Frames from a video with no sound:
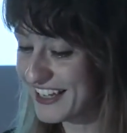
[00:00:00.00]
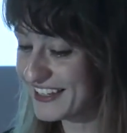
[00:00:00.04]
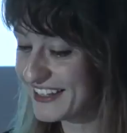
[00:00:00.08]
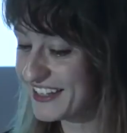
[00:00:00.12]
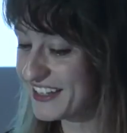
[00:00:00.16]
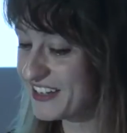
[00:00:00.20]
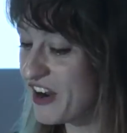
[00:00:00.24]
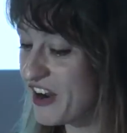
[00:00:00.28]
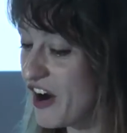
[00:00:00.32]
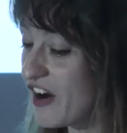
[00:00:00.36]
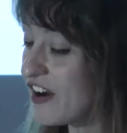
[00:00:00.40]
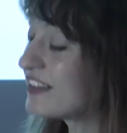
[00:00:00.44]

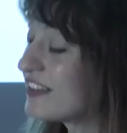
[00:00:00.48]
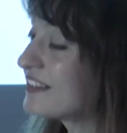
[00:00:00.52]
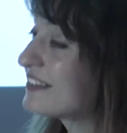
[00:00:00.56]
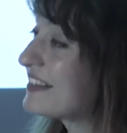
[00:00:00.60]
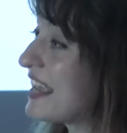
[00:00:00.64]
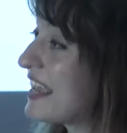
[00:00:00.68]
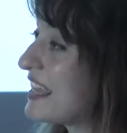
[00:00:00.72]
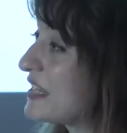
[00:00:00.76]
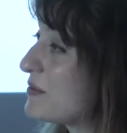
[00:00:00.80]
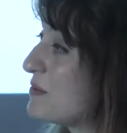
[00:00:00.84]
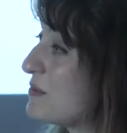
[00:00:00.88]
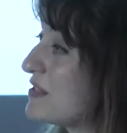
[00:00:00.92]
The
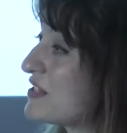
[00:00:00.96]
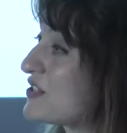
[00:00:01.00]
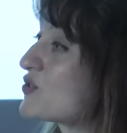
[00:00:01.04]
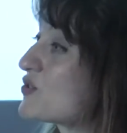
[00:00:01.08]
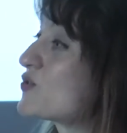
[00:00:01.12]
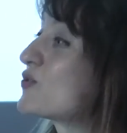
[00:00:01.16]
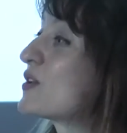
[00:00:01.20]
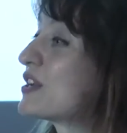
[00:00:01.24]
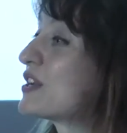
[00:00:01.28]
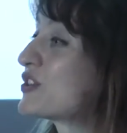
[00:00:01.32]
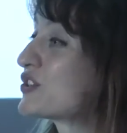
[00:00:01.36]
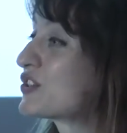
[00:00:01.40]
current
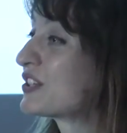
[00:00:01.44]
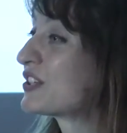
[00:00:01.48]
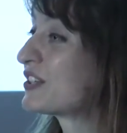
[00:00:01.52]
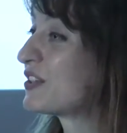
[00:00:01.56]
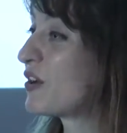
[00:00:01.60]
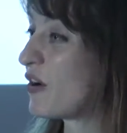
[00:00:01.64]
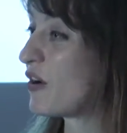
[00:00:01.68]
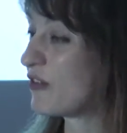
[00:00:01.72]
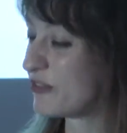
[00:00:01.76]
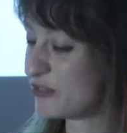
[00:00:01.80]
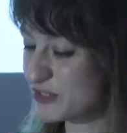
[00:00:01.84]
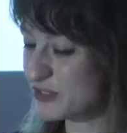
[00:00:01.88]

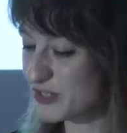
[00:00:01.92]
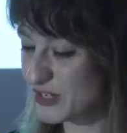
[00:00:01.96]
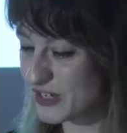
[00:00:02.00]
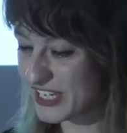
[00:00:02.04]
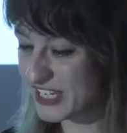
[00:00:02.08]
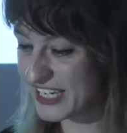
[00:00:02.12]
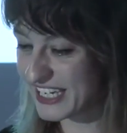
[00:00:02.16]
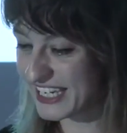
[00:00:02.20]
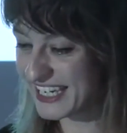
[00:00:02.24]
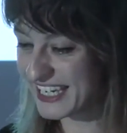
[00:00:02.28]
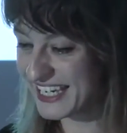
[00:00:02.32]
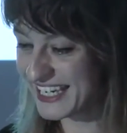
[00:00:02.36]
administration of
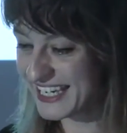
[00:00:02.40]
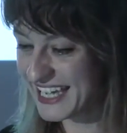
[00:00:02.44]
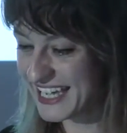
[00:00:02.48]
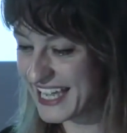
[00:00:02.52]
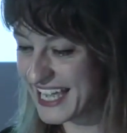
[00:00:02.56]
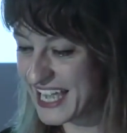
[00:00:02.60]
Turkey,